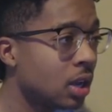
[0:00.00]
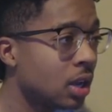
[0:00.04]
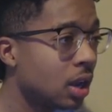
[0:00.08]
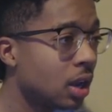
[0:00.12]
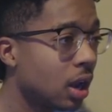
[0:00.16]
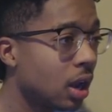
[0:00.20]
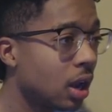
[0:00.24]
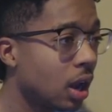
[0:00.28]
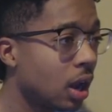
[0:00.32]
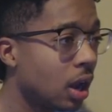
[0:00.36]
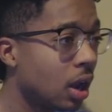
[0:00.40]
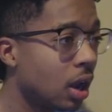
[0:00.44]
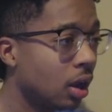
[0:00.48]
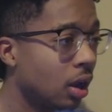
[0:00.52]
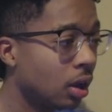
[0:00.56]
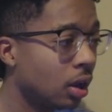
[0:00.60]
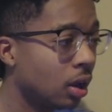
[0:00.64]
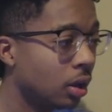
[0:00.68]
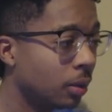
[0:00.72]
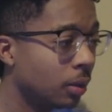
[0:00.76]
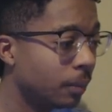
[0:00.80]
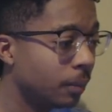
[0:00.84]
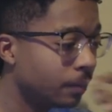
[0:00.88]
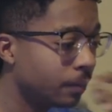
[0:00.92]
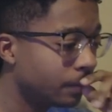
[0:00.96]
I
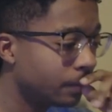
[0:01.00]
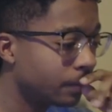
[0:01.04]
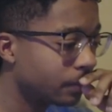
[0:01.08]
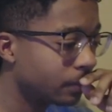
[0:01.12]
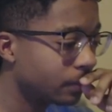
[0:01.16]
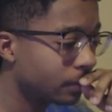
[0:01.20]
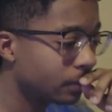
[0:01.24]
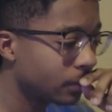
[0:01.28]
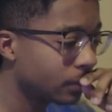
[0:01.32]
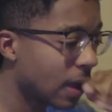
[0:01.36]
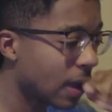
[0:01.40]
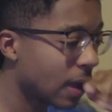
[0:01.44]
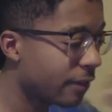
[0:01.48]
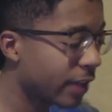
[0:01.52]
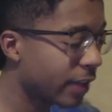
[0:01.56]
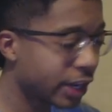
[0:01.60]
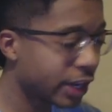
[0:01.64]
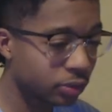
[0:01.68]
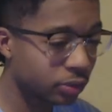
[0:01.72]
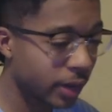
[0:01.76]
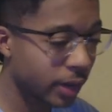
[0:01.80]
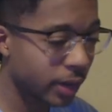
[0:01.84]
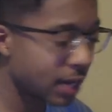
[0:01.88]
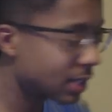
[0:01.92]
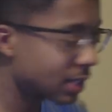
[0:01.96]
feel like
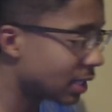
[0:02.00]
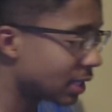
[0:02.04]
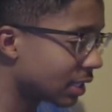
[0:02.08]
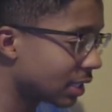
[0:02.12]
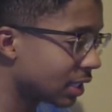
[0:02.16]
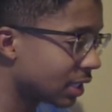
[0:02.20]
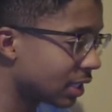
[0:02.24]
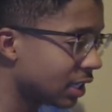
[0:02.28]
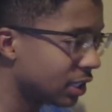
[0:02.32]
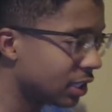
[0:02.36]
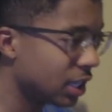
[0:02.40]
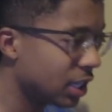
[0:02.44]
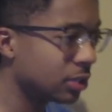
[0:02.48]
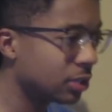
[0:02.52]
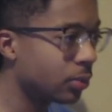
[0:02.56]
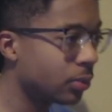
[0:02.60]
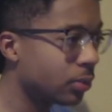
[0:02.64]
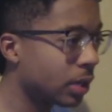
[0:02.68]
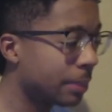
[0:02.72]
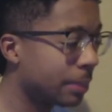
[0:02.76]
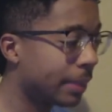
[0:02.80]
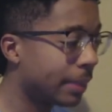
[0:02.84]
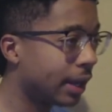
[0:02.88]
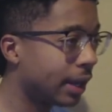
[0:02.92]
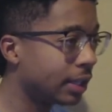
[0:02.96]
Drake says he doesn't want
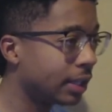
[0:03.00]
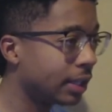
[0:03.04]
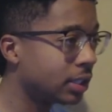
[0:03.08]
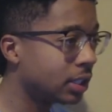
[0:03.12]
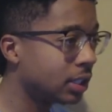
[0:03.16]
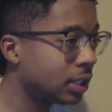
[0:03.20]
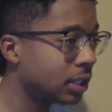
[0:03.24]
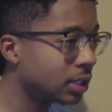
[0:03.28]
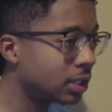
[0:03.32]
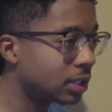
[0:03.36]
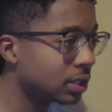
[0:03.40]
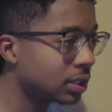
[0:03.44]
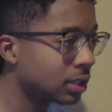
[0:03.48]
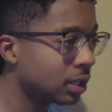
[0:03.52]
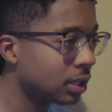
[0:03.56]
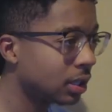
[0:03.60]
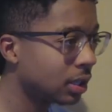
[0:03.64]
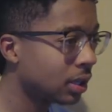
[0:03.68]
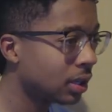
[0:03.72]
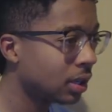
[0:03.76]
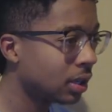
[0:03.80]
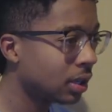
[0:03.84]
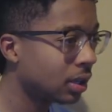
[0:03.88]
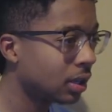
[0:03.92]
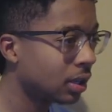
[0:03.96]
apologies.
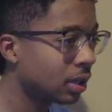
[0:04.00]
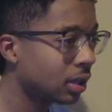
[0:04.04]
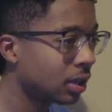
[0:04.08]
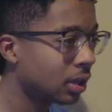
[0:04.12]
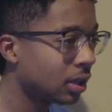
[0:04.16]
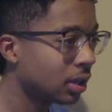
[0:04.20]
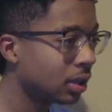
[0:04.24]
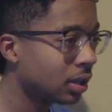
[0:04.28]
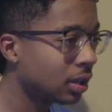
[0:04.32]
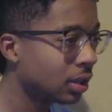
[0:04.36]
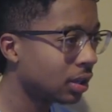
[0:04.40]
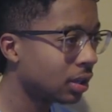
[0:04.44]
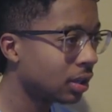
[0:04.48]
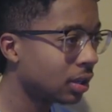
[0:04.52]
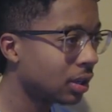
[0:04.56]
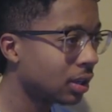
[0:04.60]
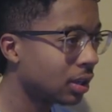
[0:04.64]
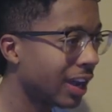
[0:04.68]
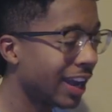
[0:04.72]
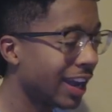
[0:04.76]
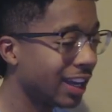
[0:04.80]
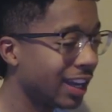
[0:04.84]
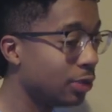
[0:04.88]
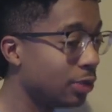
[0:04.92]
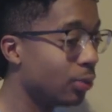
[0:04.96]

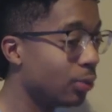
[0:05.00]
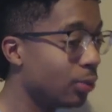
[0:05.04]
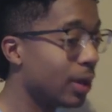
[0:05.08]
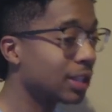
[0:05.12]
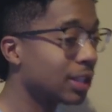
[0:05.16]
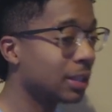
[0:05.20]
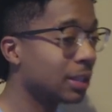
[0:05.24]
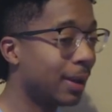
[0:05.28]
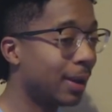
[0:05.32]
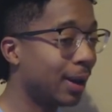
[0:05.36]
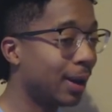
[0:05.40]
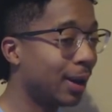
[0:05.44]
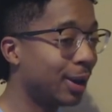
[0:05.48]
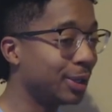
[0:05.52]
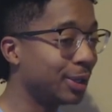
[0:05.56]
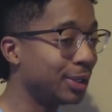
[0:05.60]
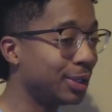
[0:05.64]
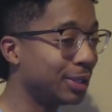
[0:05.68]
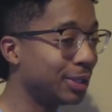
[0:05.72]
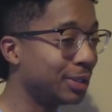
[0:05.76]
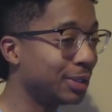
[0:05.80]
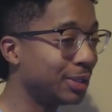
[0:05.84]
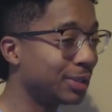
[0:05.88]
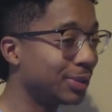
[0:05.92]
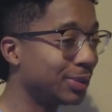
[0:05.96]
And he wants
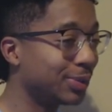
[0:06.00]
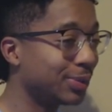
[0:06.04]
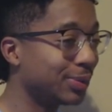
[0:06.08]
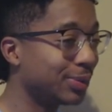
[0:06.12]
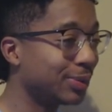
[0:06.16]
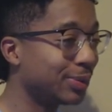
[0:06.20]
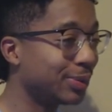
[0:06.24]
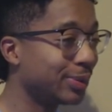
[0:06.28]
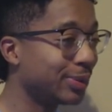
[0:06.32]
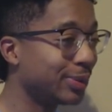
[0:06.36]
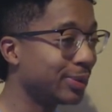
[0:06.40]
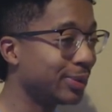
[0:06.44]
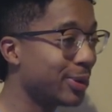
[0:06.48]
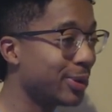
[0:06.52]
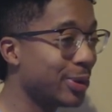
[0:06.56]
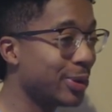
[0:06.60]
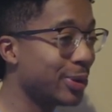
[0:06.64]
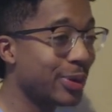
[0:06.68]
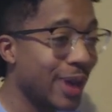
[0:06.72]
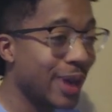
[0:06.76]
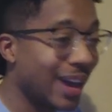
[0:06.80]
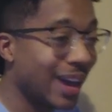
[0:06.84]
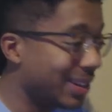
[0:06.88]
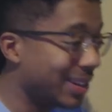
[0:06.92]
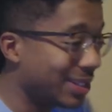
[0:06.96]
apologies. Who do
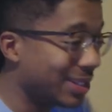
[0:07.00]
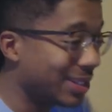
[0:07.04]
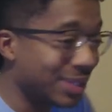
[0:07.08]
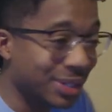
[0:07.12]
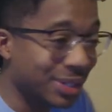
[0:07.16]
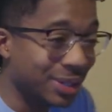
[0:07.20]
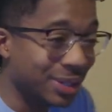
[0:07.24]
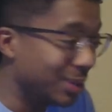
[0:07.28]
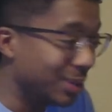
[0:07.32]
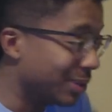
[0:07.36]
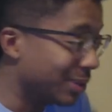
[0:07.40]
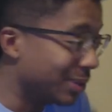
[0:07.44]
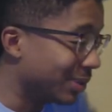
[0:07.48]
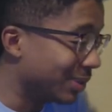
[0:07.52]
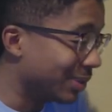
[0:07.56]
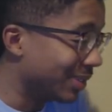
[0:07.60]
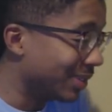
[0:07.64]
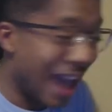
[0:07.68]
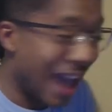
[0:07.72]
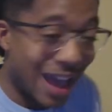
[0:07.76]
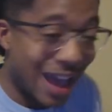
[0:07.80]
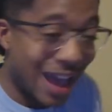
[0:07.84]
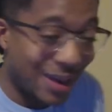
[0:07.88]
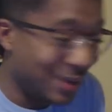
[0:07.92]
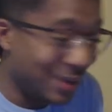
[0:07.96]
I listen to?
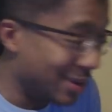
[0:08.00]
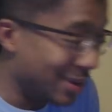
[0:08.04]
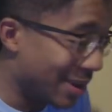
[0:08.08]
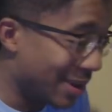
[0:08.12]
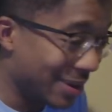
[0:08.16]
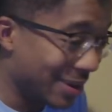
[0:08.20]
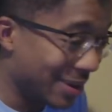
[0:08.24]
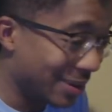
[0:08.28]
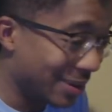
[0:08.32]
I don't know.